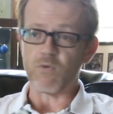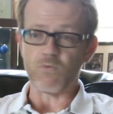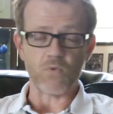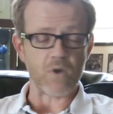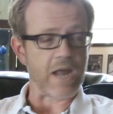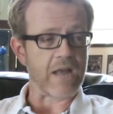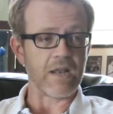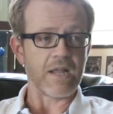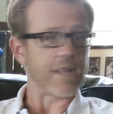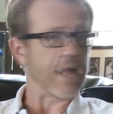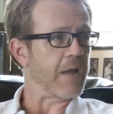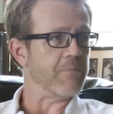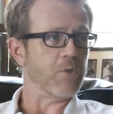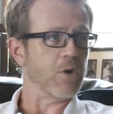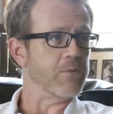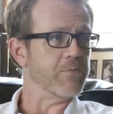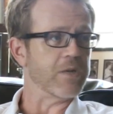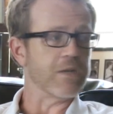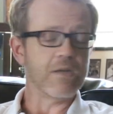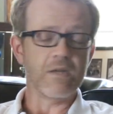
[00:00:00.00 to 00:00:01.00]
Right at that
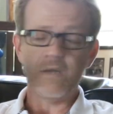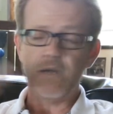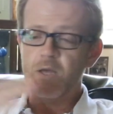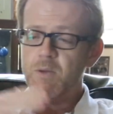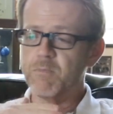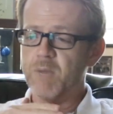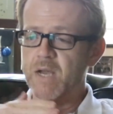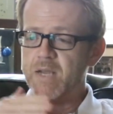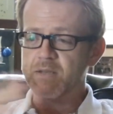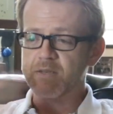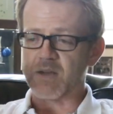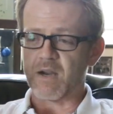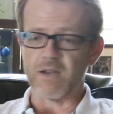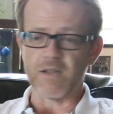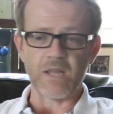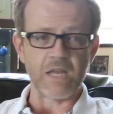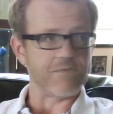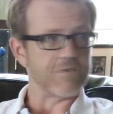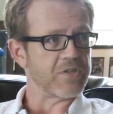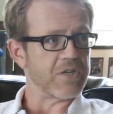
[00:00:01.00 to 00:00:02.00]
moment, my
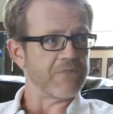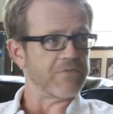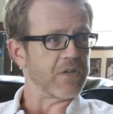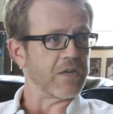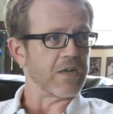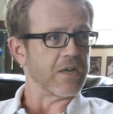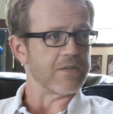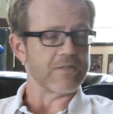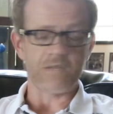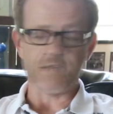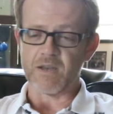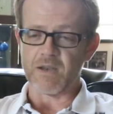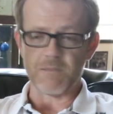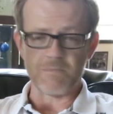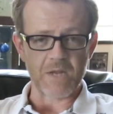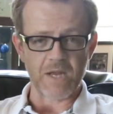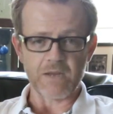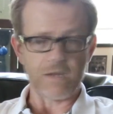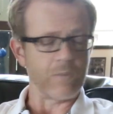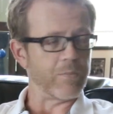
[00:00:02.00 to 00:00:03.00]
entire life shifted. I said,
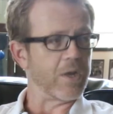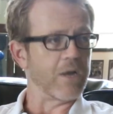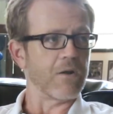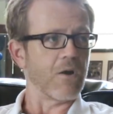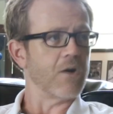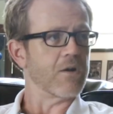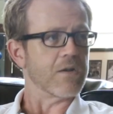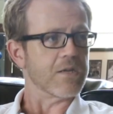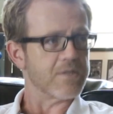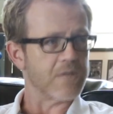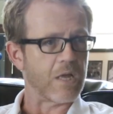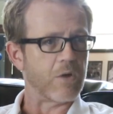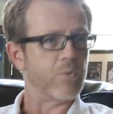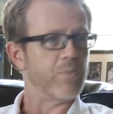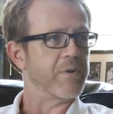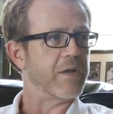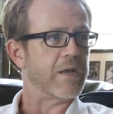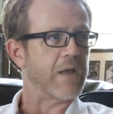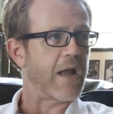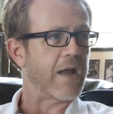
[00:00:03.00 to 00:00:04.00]
I'm not going to be an artist.
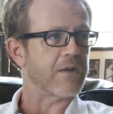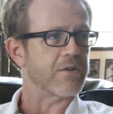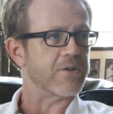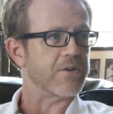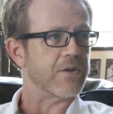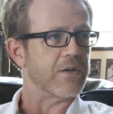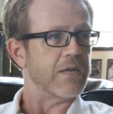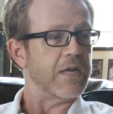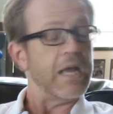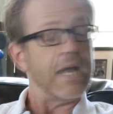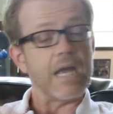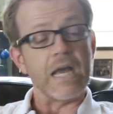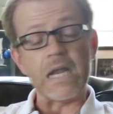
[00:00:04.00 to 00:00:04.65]
I'll be an actor.